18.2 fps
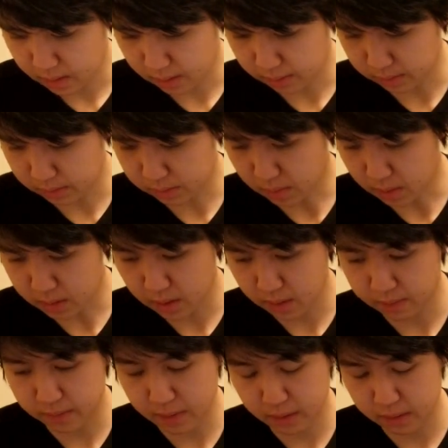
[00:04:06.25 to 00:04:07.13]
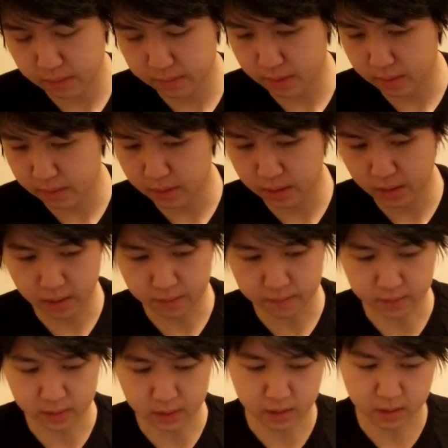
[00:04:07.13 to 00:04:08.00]
was walking very, very
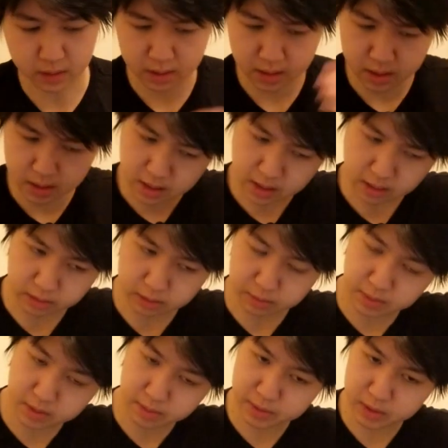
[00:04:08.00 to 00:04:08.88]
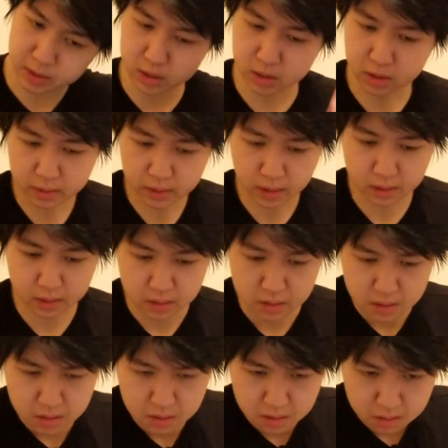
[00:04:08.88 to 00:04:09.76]
carefully. I was pretty much going like,
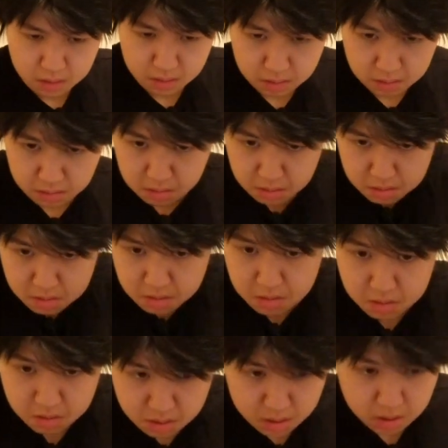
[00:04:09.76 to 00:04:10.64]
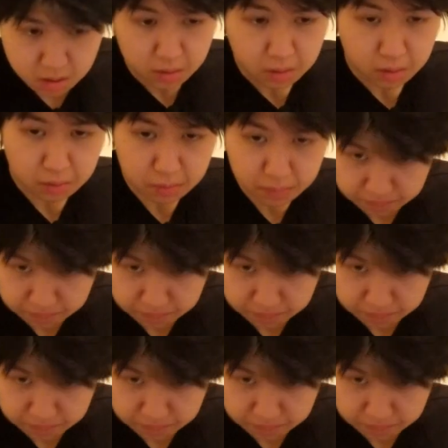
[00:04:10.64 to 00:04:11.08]
you know